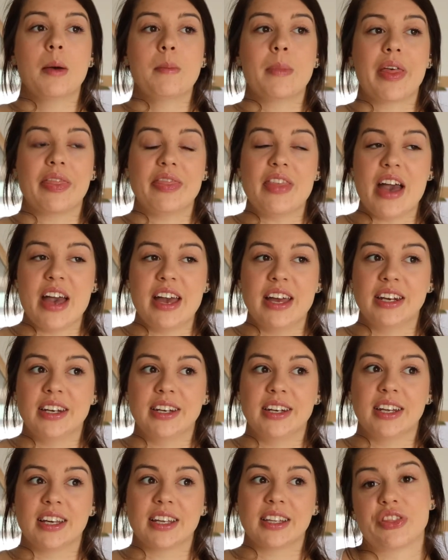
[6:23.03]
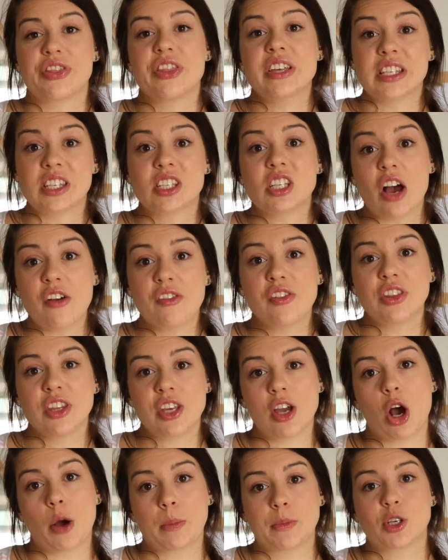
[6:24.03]
but then the stuff in
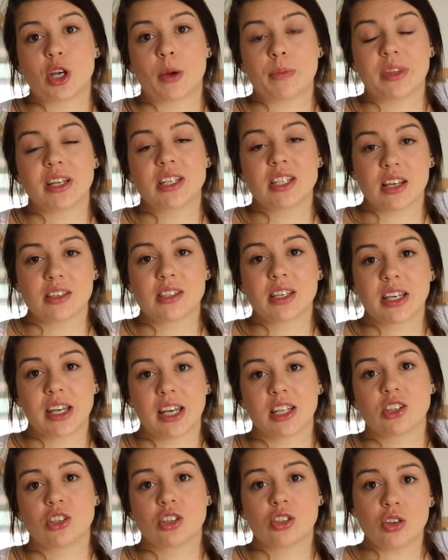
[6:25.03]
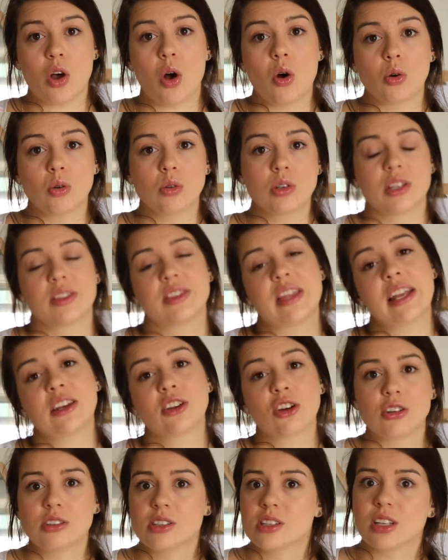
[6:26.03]
the op shop that doesn't get sold then
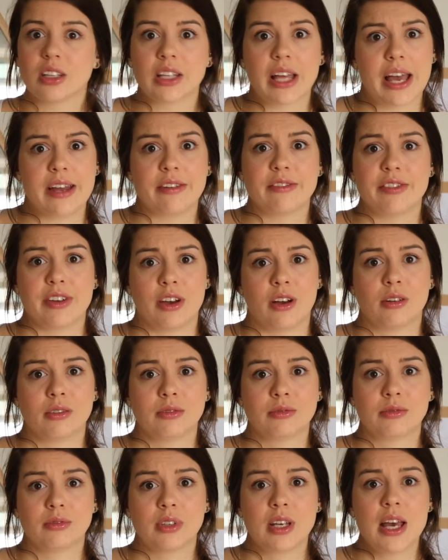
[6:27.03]
goes to landfill.